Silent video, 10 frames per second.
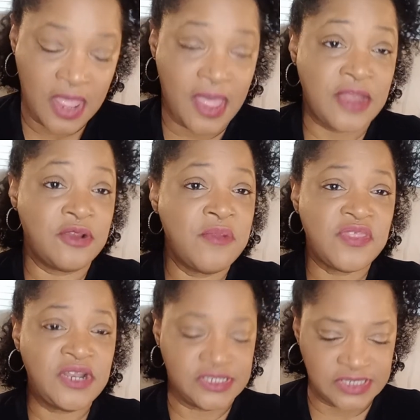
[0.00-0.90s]
And her mother
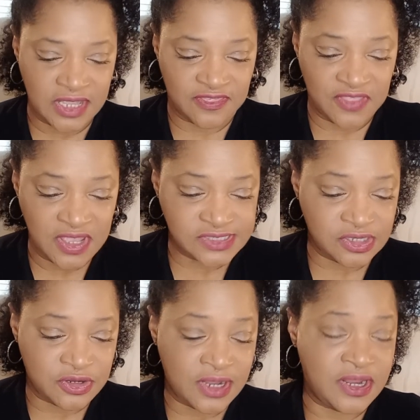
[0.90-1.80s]
does not think it's a
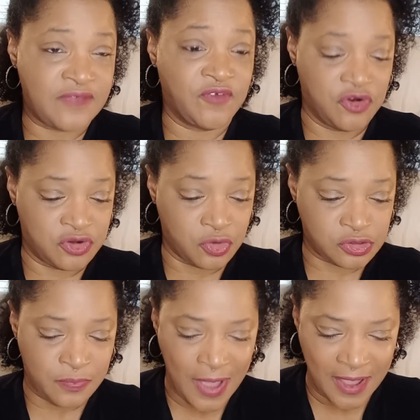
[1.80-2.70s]
good idea for her to go
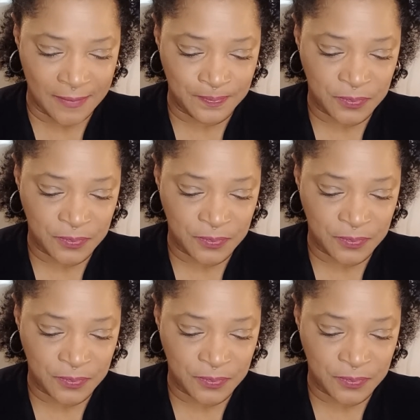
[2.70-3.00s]
to Dubai.